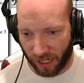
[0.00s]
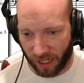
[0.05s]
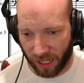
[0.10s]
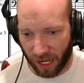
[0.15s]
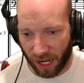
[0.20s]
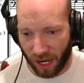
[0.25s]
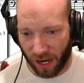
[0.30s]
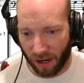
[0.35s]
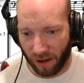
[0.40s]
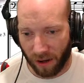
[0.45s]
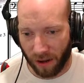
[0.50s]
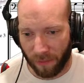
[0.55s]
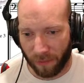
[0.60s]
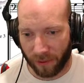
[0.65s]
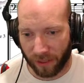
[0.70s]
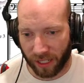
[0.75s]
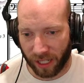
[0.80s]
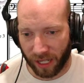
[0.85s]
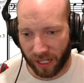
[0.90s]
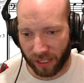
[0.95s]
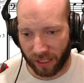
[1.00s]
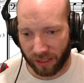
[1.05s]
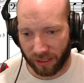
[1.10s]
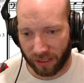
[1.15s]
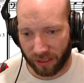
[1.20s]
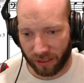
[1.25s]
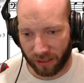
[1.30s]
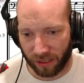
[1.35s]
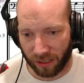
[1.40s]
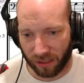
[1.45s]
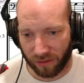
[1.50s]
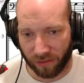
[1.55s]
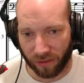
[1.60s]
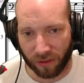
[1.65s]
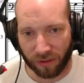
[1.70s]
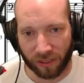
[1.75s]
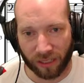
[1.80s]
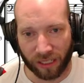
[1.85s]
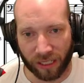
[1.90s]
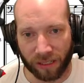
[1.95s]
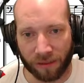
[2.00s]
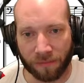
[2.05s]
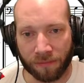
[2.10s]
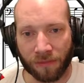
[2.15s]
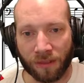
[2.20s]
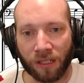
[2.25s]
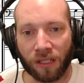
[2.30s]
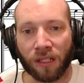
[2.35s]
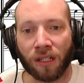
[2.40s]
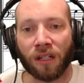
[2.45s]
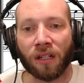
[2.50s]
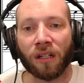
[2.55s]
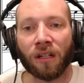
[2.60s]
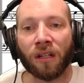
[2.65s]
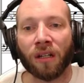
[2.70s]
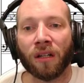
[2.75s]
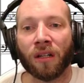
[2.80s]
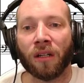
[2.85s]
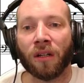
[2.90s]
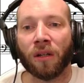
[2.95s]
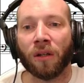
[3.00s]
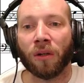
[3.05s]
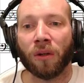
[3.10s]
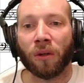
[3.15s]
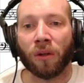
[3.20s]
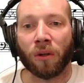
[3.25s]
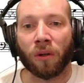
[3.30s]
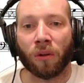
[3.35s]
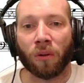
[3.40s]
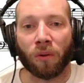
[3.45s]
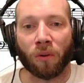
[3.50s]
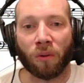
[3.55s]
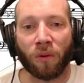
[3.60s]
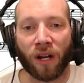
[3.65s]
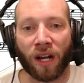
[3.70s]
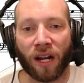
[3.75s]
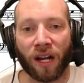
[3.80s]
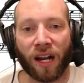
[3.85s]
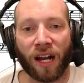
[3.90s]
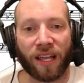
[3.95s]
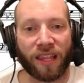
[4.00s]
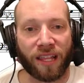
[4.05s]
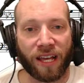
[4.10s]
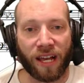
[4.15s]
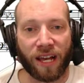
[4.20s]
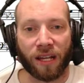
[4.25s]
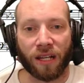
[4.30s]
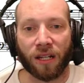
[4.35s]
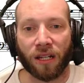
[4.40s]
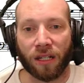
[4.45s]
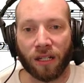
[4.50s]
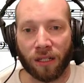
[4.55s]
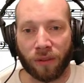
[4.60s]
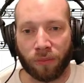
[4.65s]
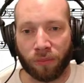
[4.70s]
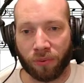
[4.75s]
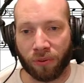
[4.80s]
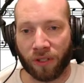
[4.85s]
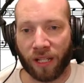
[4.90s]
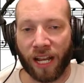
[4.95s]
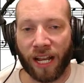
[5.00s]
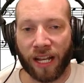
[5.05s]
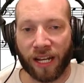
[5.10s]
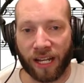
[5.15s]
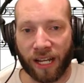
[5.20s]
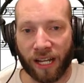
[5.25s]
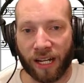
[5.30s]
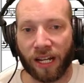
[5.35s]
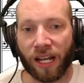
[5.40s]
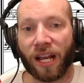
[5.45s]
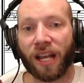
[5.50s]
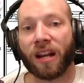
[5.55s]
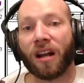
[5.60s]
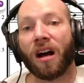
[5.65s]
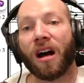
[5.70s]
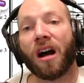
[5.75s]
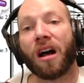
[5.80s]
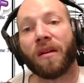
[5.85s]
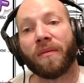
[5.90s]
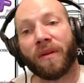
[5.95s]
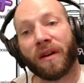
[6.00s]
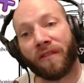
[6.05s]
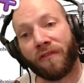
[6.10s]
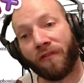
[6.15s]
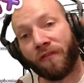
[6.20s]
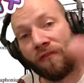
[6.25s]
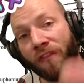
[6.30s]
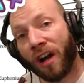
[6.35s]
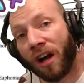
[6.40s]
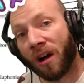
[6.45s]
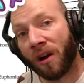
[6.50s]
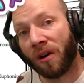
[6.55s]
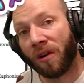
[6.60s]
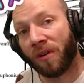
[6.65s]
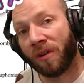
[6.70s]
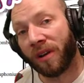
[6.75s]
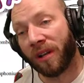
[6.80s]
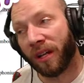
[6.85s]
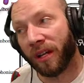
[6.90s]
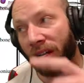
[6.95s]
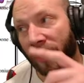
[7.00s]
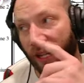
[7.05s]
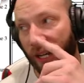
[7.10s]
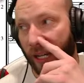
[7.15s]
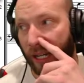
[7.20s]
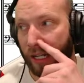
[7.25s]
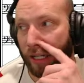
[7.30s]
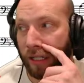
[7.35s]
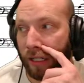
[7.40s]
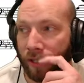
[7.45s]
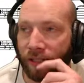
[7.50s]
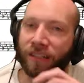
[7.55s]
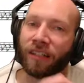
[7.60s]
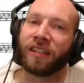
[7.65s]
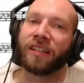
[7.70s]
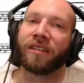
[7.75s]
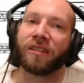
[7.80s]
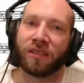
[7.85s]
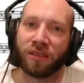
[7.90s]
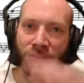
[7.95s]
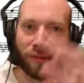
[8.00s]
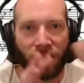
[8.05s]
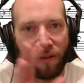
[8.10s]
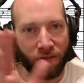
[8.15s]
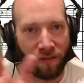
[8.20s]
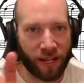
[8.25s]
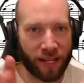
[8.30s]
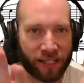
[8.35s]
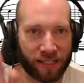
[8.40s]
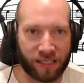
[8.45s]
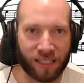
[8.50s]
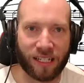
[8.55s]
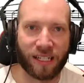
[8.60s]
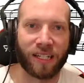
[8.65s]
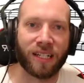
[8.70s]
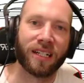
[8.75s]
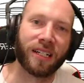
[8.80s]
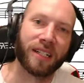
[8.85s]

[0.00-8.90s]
Now I put that into this folder here, where I then played it and on my phone, and I could have done it using my fancy